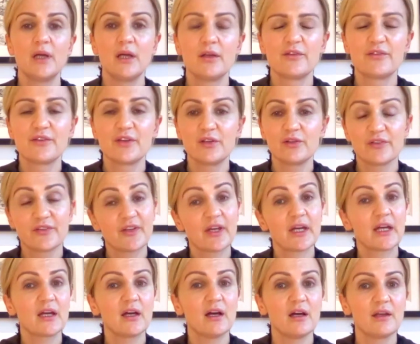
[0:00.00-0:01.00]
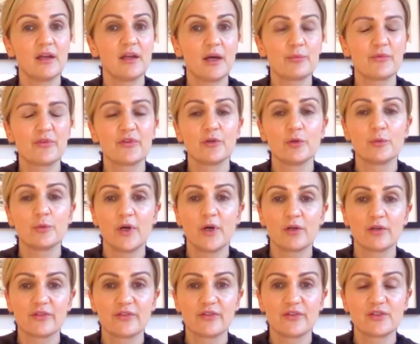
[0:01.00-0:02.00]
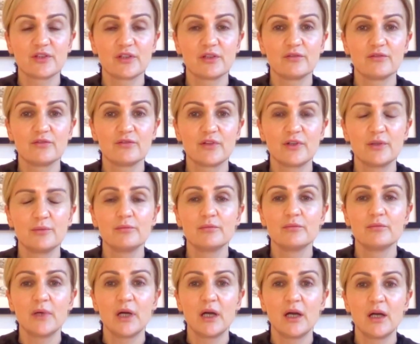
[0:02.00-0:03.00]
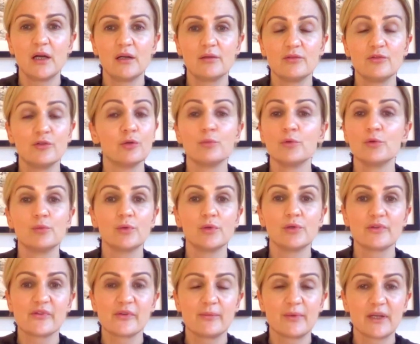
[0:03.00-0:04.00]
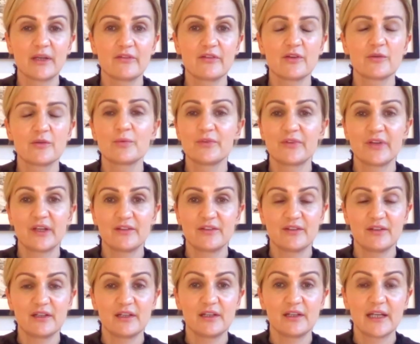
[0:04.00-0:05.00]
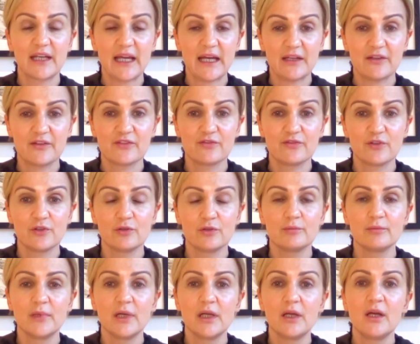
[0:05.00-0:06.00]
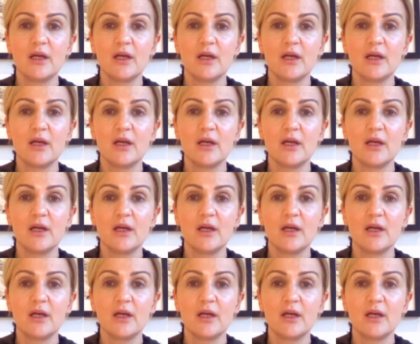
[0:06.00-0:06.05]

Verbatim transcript: So your skin can't absorb oxygen from uh, normal water because it's presented in a gas form.